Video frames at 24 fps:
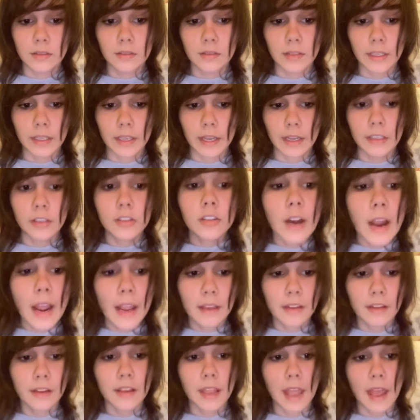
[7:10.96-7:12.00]
Like, I
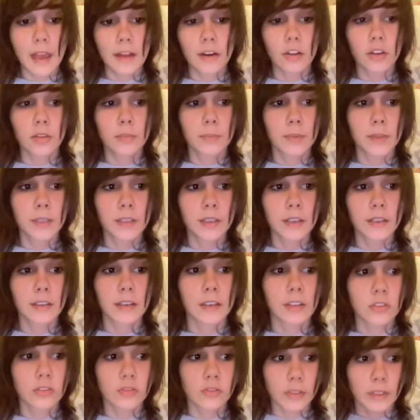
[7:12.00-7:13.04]
crack the can open and
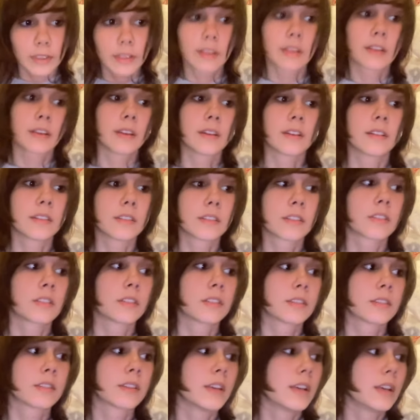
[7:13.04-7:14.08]
I drink it and it's
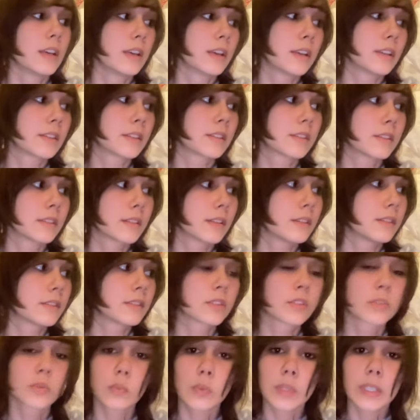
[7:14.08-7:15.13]

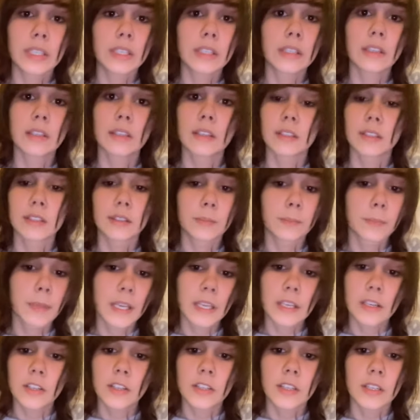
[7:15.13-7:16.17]
sweet, it's
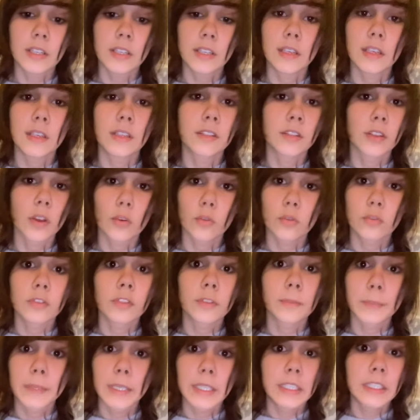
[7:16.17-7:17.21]
peachy, it's
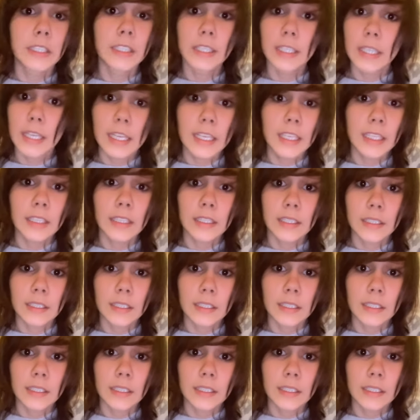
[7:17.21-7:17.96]
ultra peachy keen.